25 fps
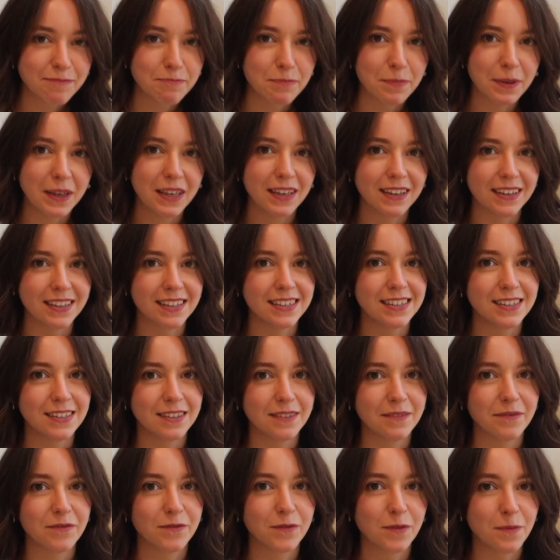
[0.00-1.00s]
Because
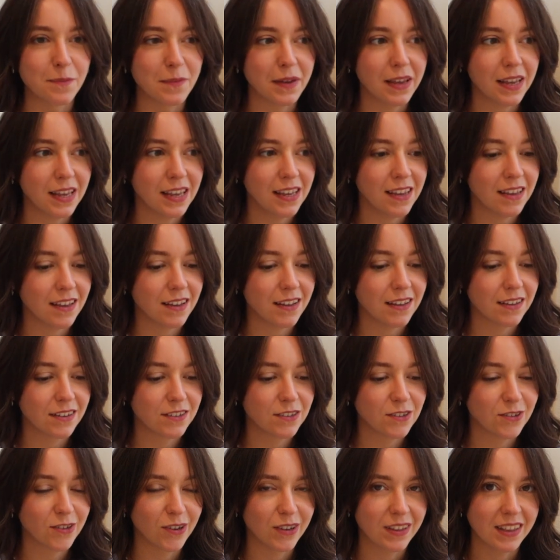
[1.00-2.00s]
for me,
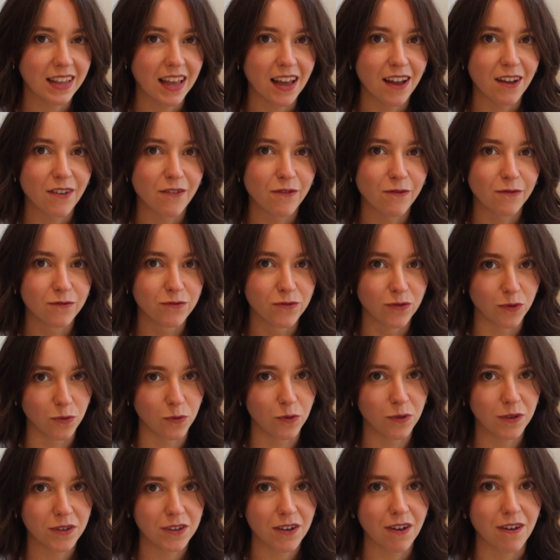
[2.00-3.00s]
doing that
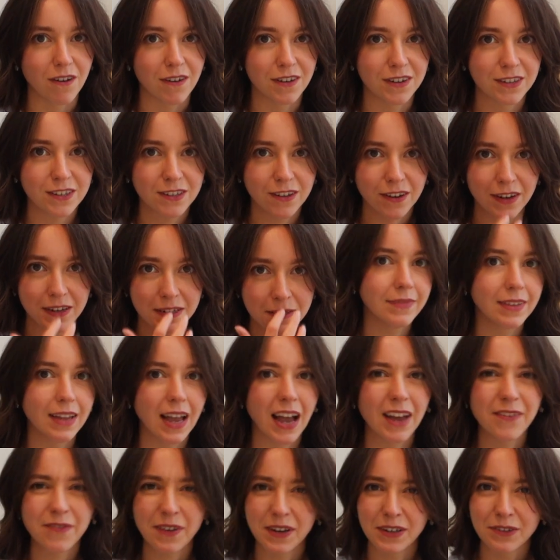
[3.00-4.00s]
rolled R sound,
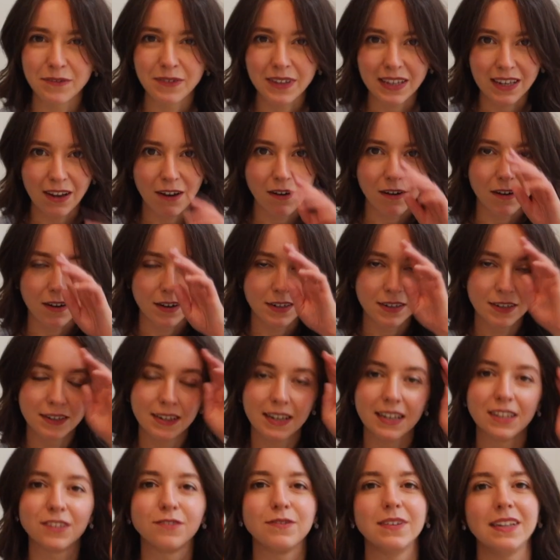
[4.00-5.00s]
I find it really hard.
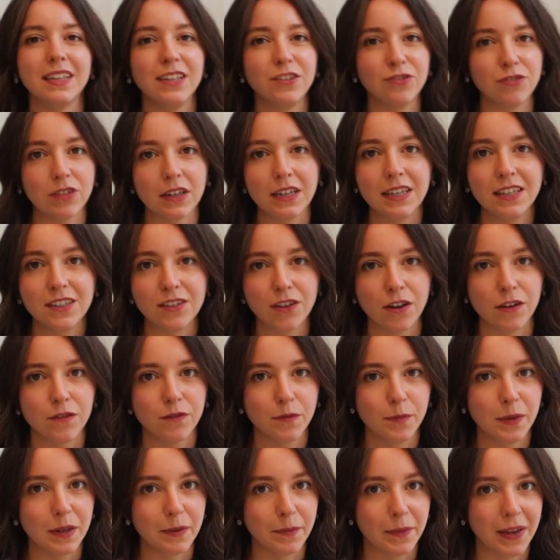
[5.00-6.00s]
It's a really tricky sound
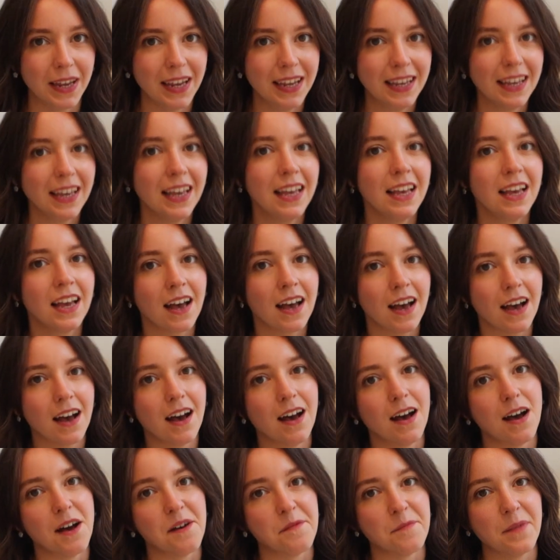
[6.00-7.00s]
for me to make.
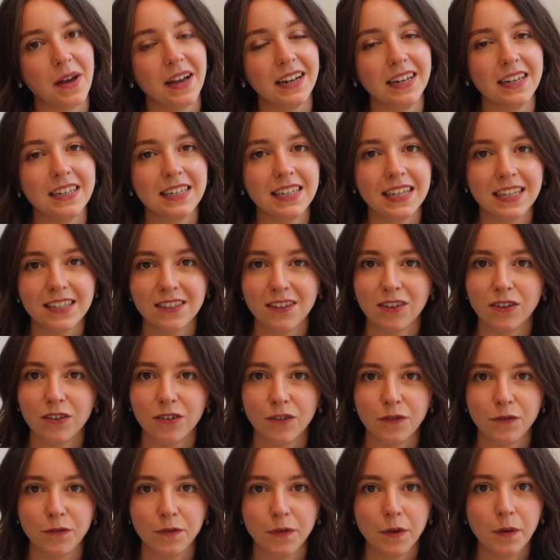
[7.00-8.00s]
And it takes a lot
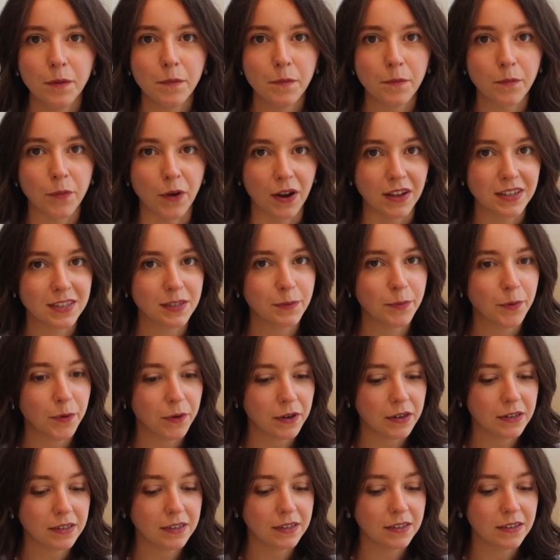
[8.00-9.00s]
of breath
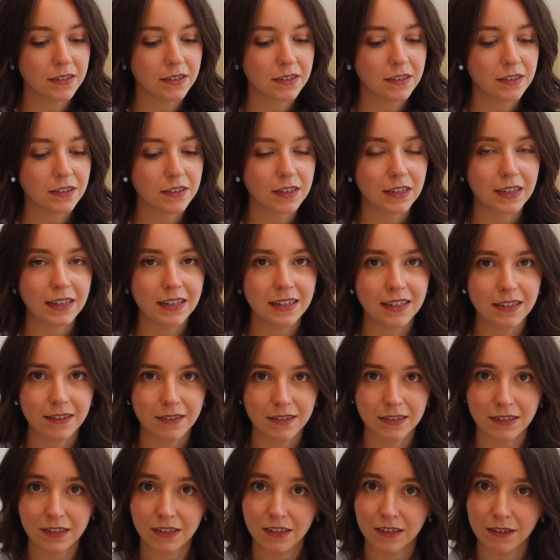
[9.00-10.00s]
support to
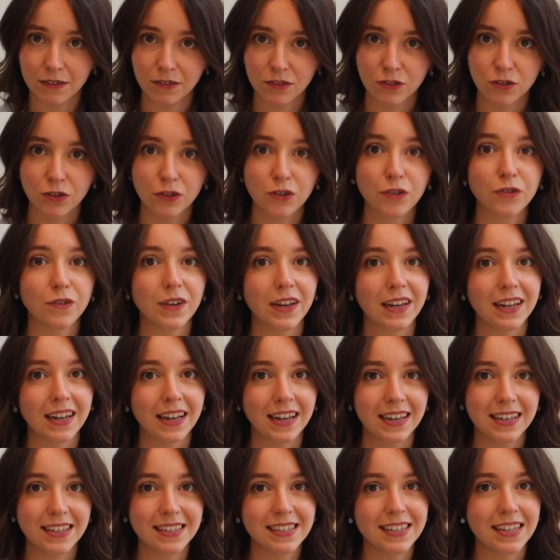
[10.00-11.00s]
create
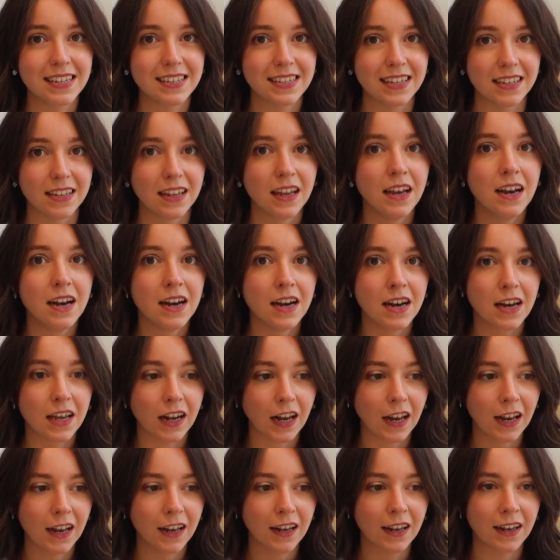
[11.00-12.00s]
a consistent
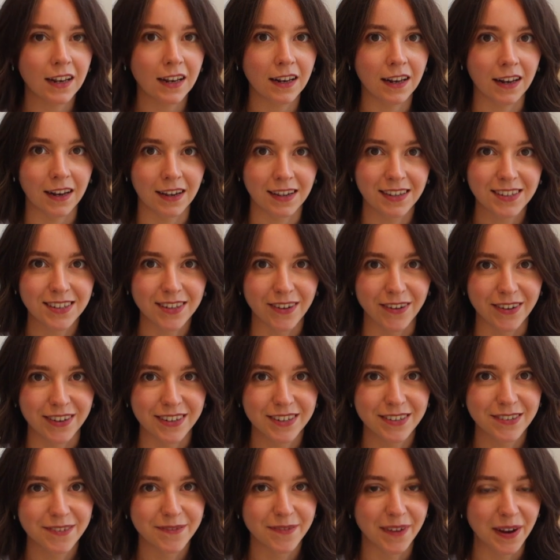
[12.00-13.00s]
R
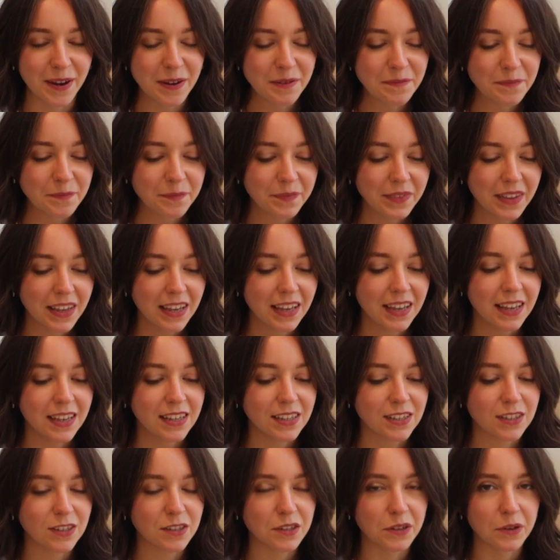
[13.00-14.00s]
sound, right?
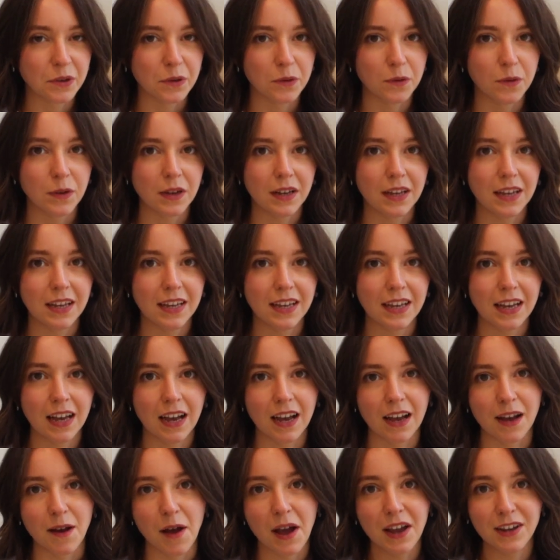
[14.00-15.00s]
So
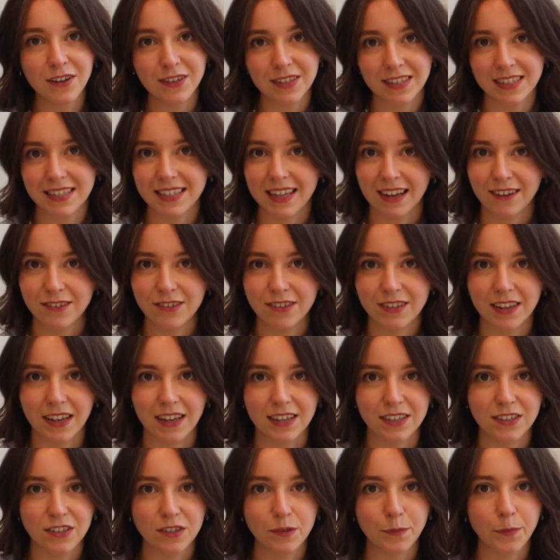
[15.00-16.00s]
I use this
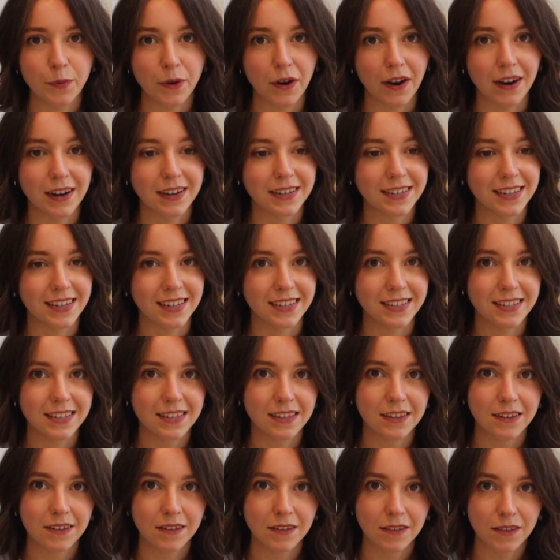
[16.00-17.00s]
exercise to practice
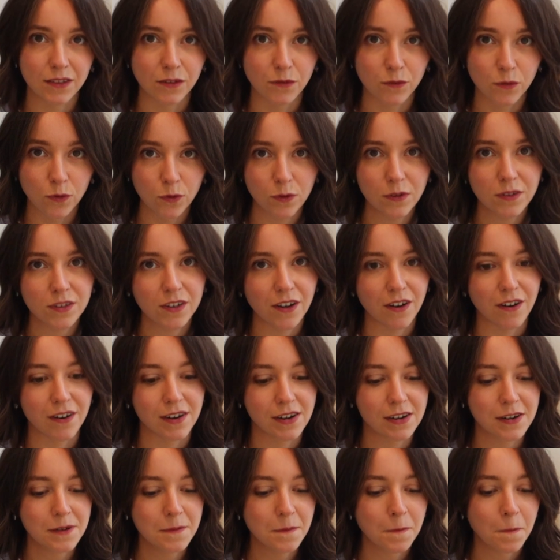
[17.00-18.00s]
the rolled
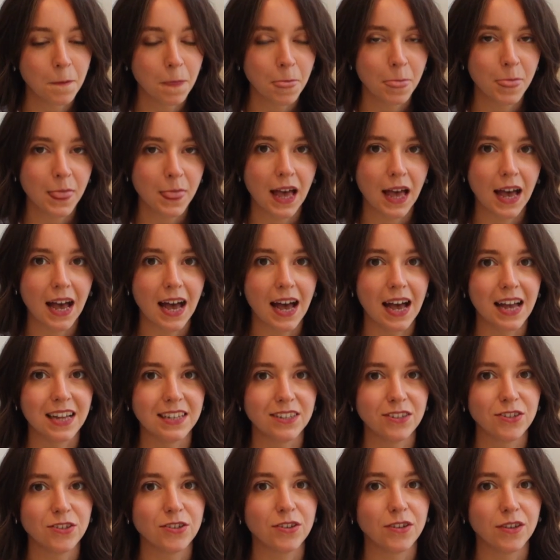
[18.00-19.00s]
R
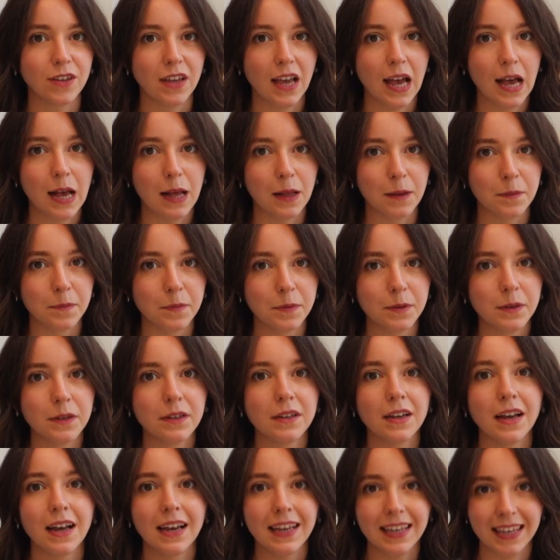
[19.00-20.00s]
and to help,
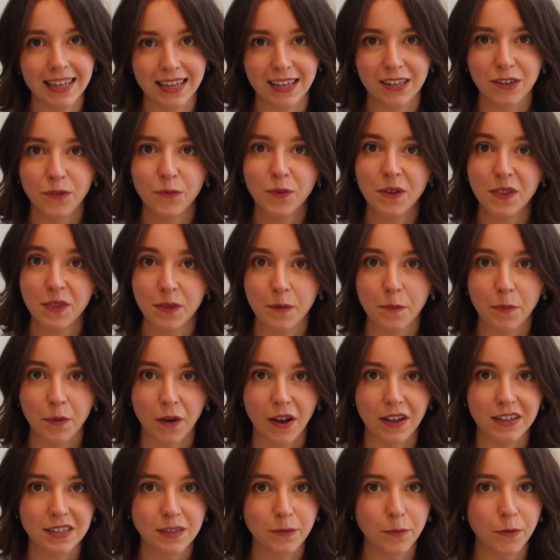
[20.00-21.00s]
again, with the
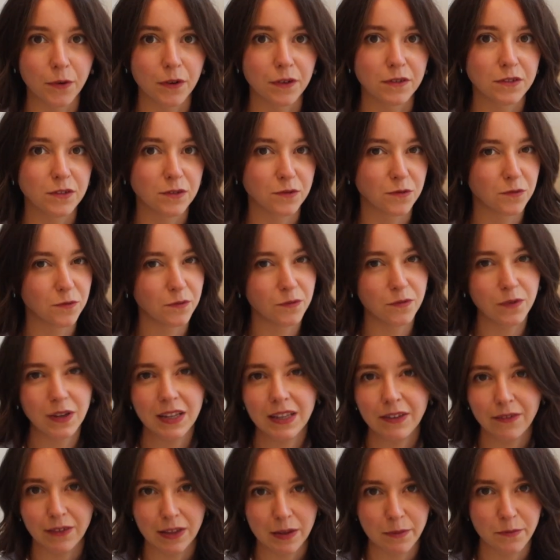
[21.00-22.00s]
breath support. So it's
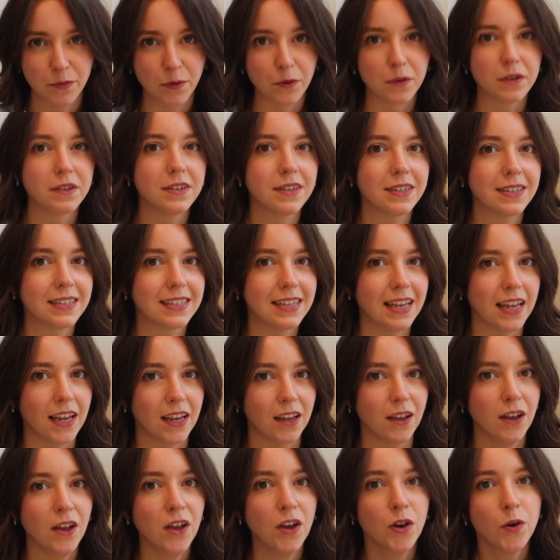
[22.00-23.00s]
really, really important to
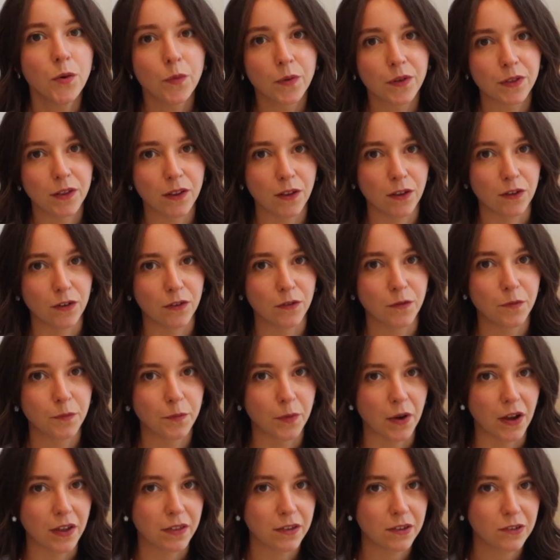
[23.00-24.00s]
sing with a lot of
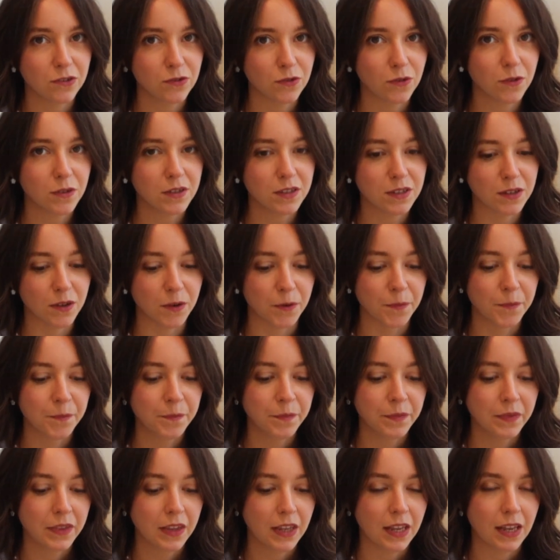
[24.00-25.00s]
breath control. So
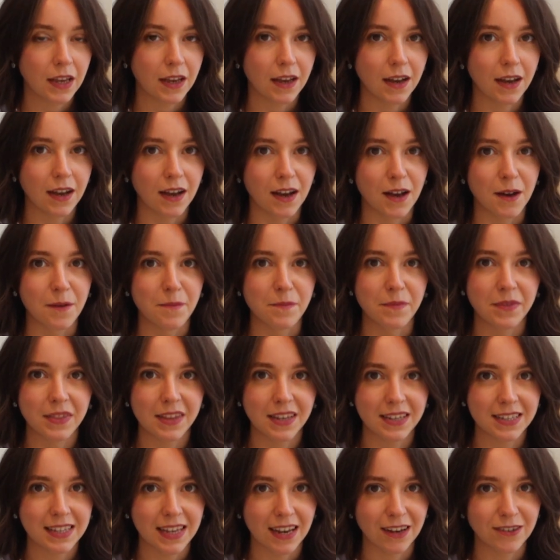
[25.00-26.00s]

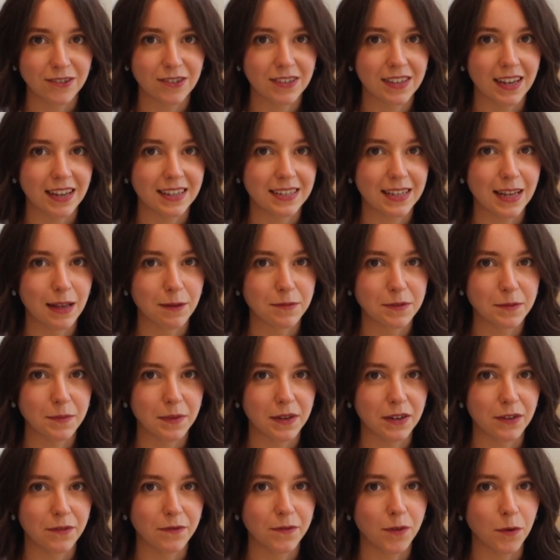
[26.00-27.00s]
this exercise helps
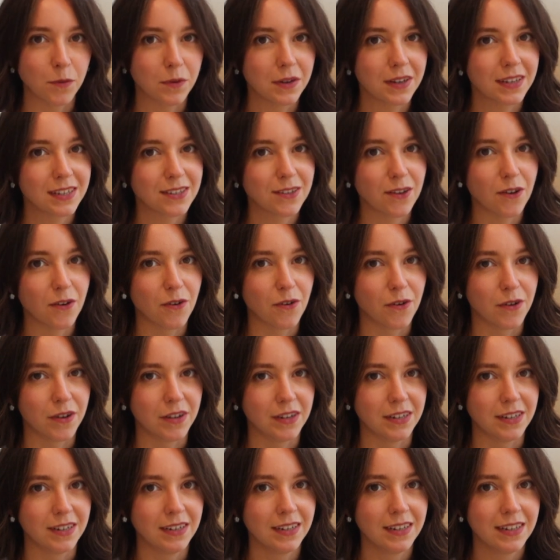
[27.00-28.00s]
me to focus
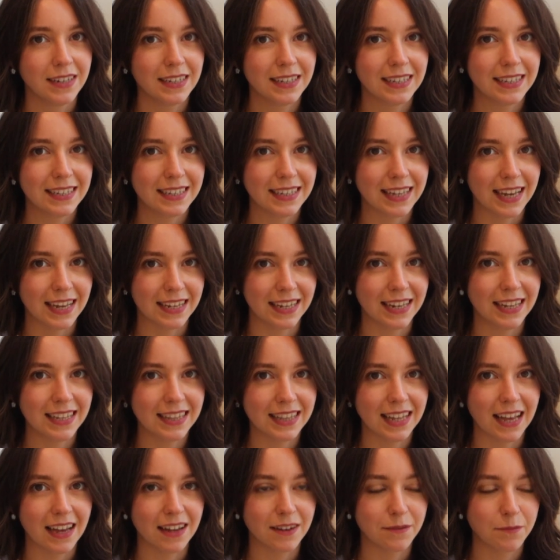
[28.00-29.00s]
on getting
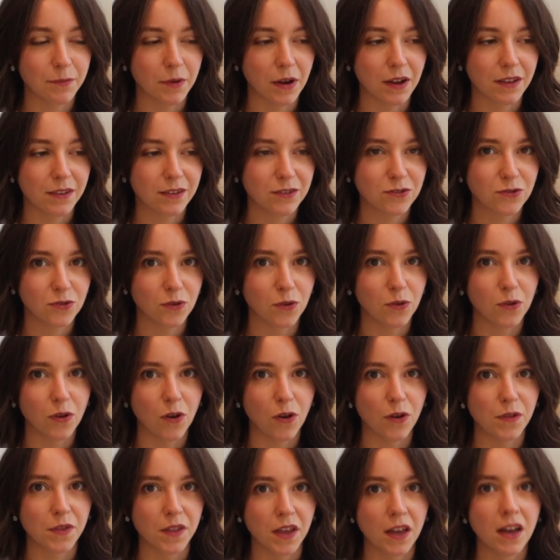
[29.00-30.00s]
that breath control
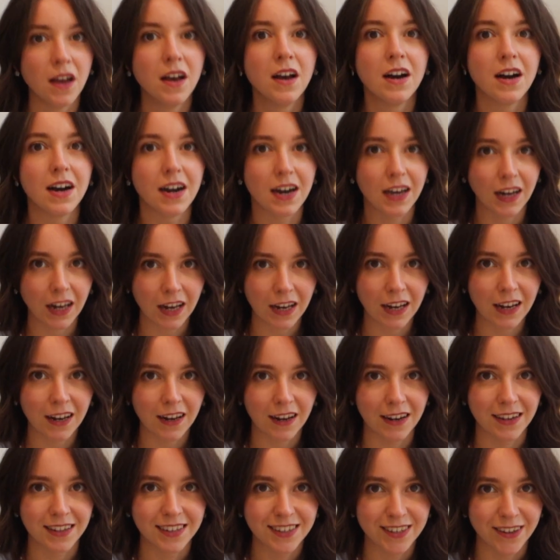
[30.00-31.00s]
on the
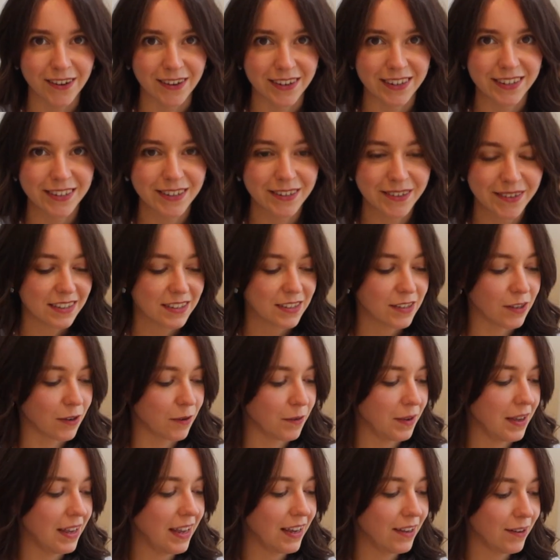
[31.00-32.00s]
R sound.
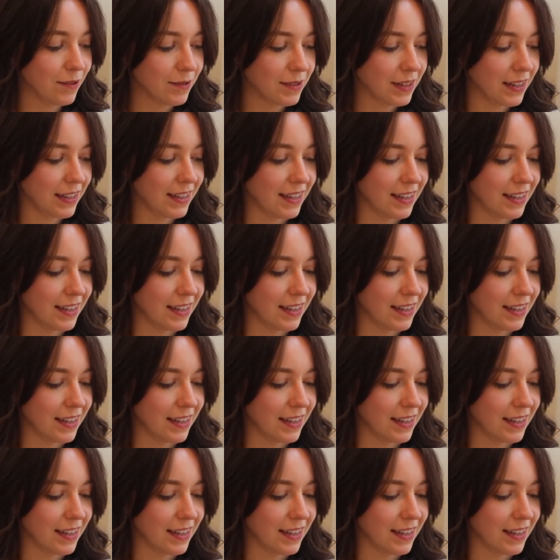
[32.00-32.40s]
So it goes like